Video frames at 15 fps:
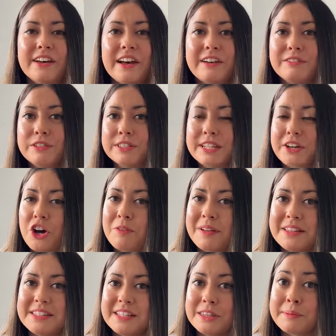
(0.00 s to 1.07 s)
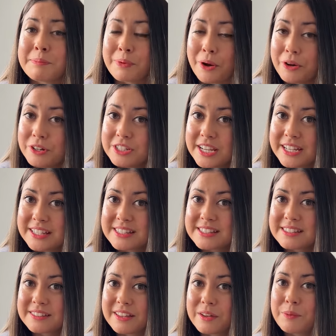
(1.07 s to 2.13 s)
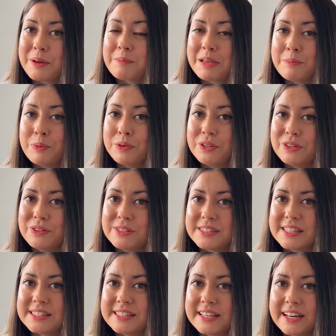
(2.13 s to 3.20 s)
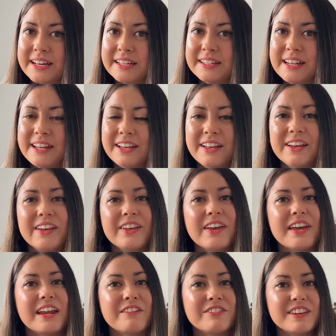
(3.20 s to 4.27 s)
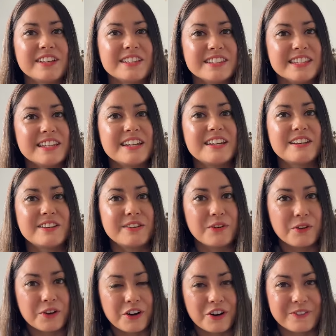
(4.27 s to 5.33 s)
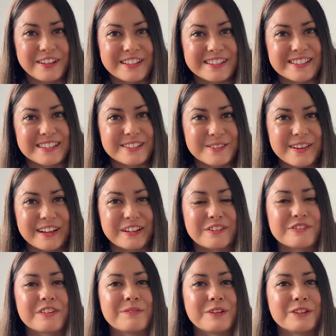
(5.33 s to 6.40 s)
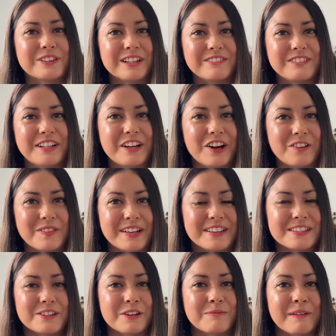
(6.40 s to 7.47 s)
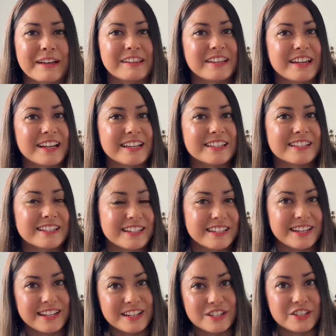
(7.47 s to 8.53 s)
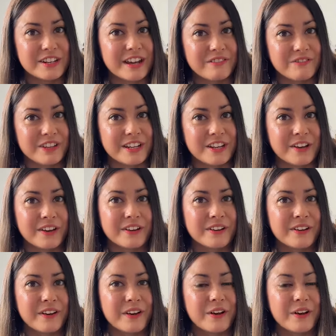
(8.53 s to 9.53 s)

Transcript: I've looked at comments in the projects where people use this yarn, and I've considered your comments as well from your lovely comments on my last knit and chat video